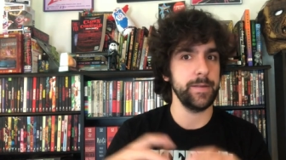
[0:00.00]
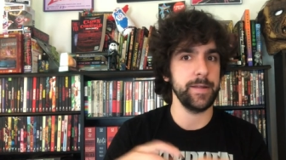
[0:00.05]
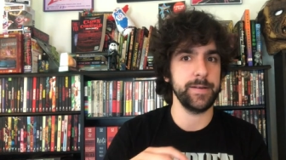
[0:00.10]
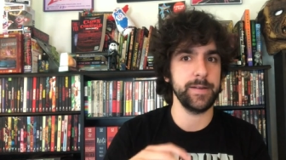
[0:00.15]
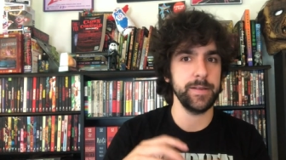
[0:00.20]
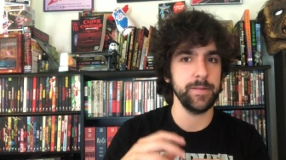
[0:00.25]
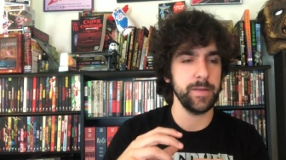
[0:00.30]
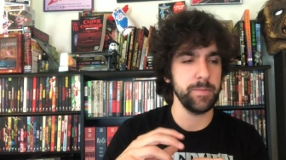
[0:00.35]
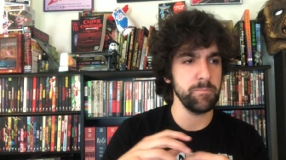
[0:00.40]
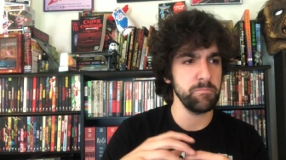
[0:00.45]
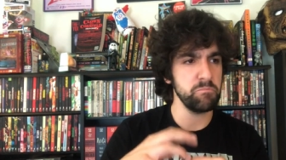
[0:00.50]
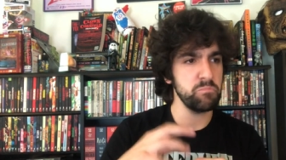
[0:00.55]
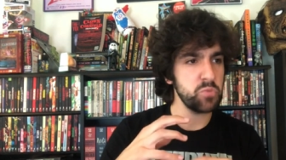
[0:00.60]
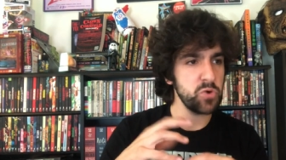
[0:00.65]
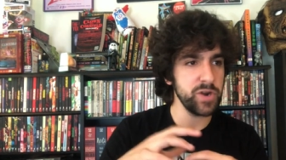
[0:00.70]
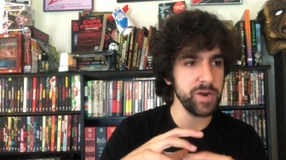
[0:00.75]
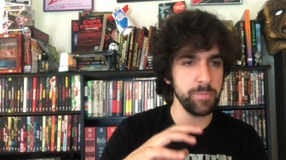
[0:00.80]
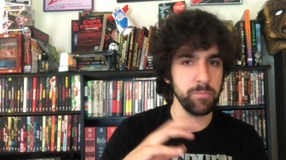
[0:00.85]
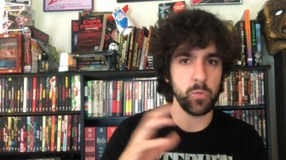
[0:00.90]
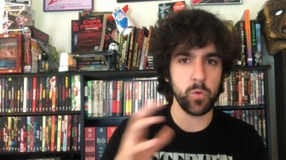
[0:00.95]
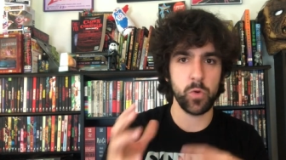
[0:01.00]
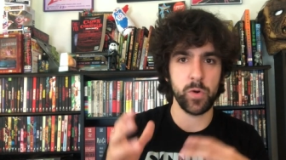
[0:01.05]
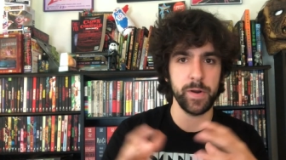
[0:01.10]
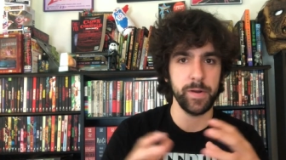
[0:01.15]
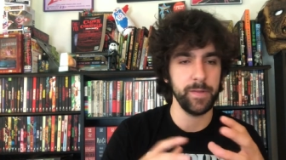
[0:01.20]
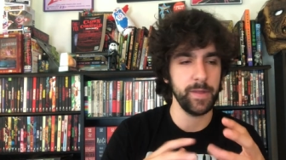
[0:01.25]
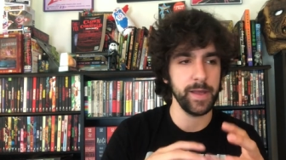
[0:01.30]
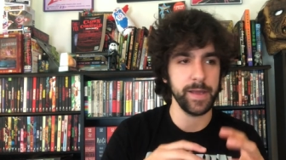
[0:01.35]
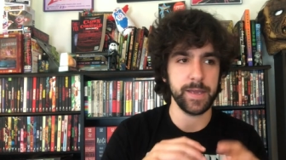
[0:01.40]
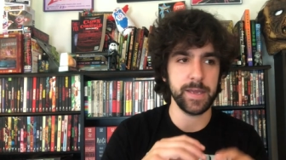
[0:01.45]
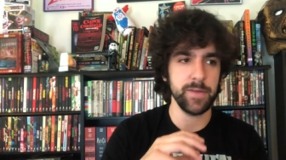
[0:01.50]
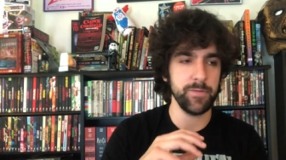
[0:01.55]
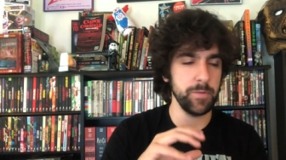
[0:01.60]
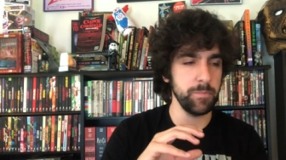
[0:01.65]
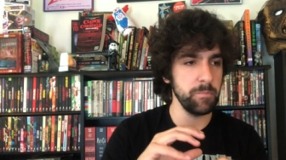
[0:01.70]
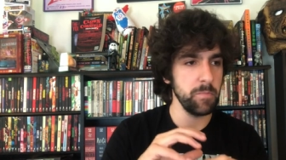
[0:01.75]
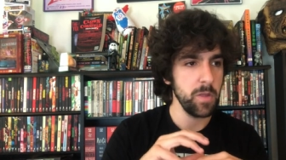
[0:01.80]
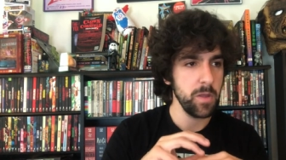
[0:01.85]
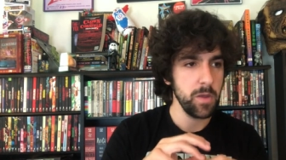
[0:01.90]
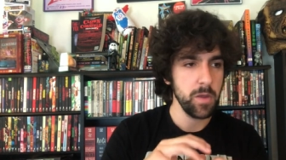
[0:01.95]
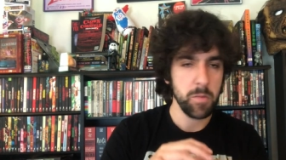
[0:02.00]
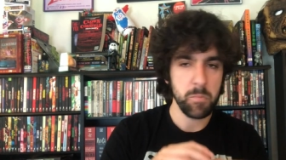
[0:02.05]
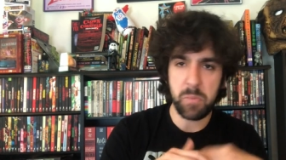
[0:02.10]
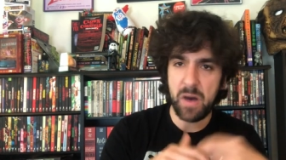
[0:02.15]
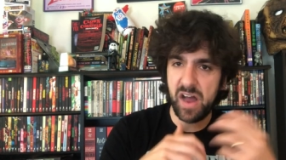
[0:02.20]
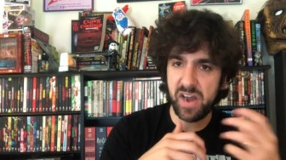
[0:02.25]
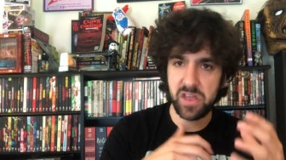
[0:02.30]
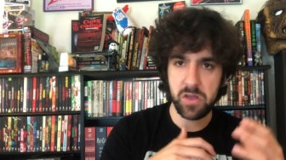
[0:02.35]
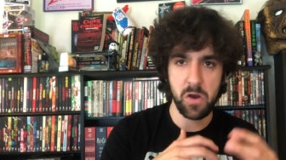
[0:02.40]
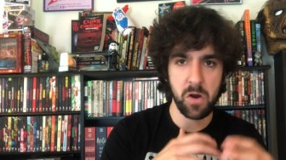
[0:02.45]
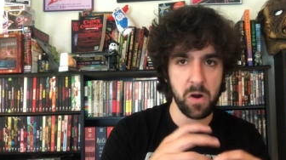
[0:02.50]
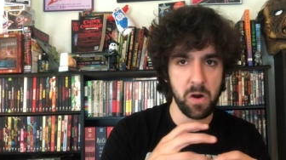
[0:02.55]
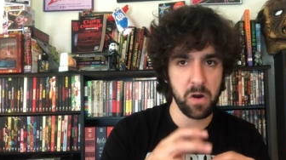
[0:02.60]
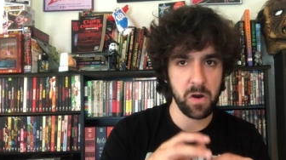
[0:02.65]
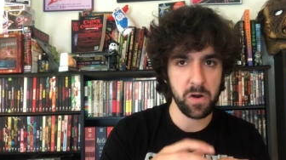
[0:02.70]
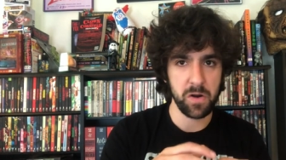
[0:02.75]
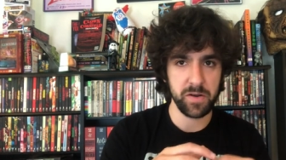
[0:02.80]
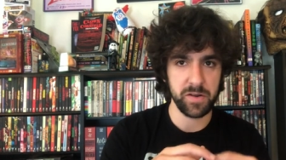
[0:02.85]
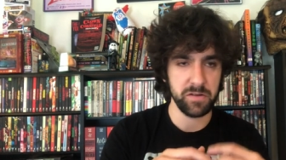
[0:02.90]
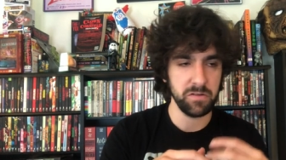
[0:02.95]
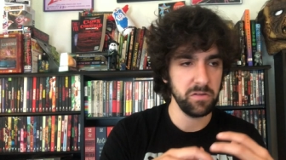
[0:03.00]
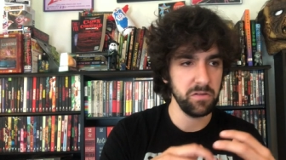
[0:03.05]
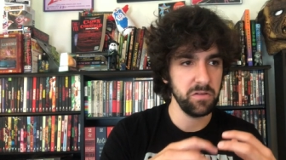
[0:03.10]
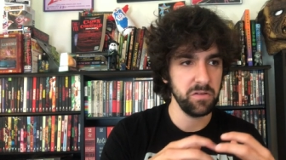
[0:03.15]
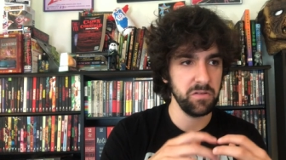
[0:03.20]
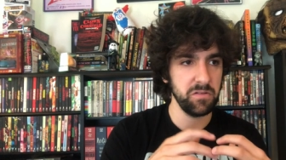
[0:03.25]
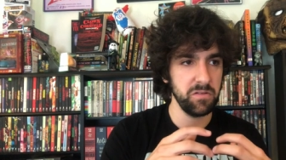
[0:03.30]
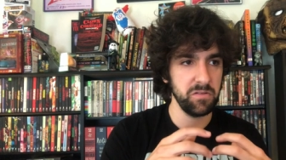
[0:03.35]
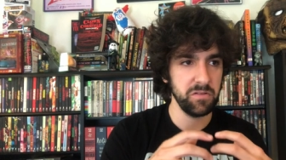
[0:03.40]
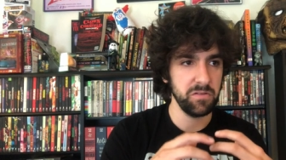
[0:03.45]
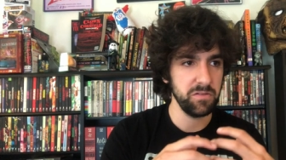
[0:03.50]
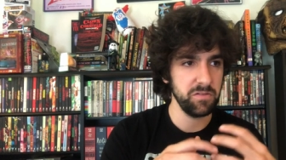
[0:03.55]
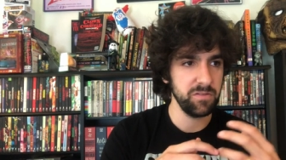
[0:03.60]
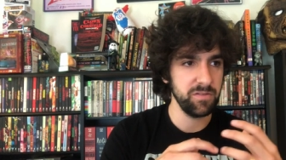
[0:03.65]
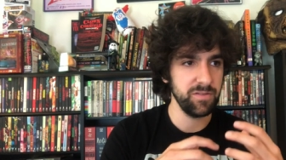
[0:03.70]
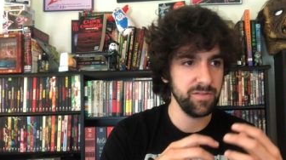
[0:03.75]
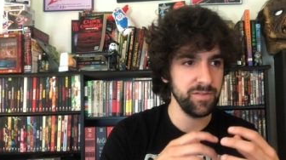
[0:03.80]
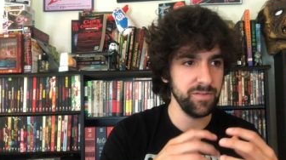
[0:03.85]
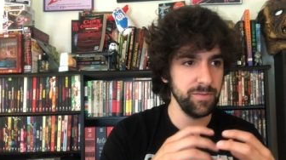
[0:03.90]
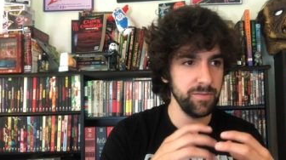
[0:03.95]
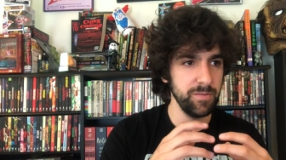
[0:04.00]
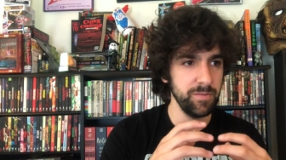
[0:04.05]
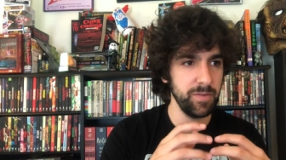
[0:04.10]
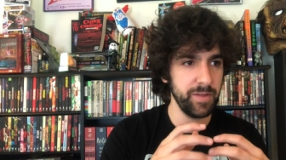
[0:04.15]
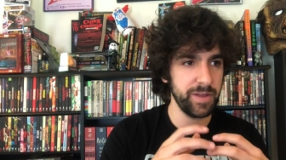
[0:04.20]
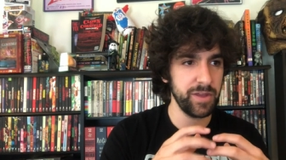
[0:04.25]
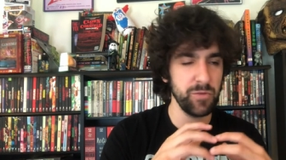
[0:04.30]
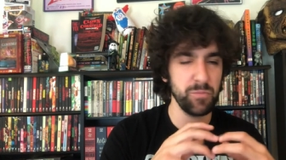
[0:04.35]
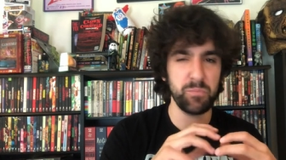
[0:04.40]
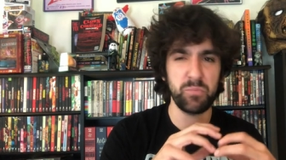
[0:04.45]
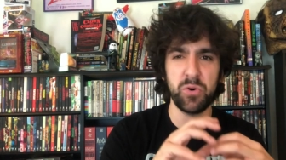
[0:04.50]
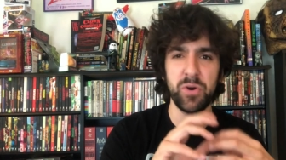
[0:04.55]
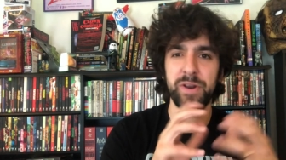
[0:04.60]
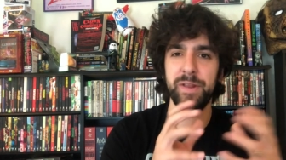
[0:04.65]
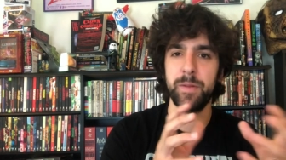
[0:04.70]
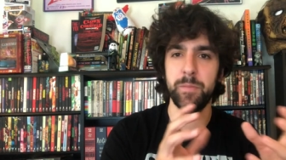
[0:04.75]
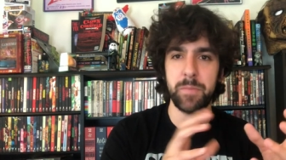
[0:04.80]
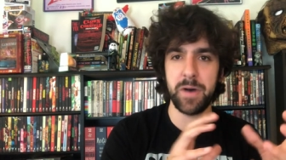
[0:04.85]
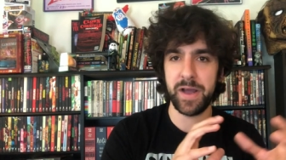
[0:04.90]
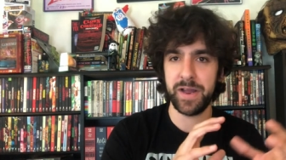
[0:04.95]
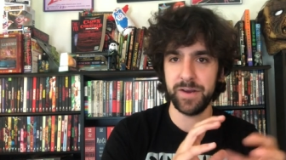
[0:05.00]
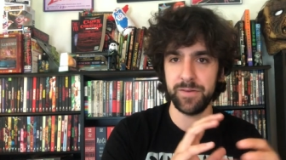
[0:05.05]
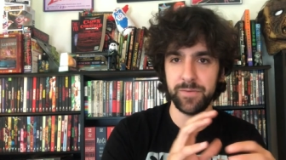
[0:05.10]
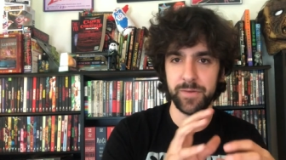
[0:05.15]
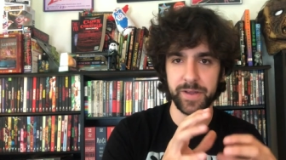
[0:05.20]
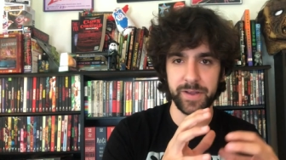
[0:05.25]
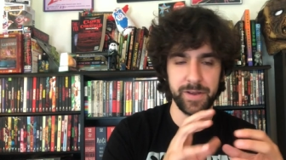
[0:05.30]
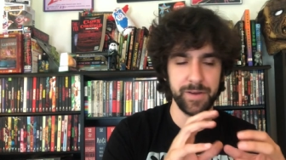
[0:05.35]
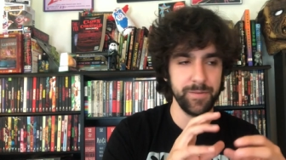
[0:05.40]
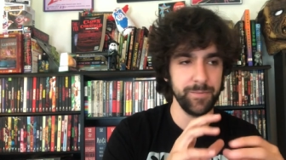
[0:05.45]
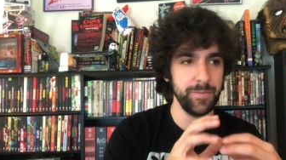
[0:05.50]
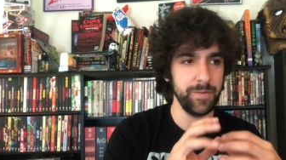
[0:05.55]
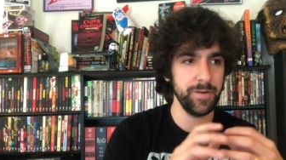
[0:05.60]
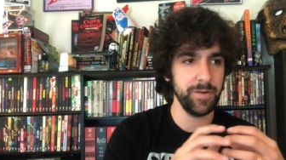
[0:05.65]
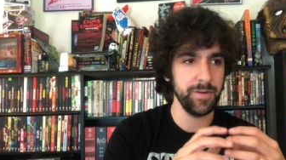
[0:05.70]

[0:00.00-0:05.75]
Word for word: They t- they put it more in like even body horror and uh, like you put in the mind of like a,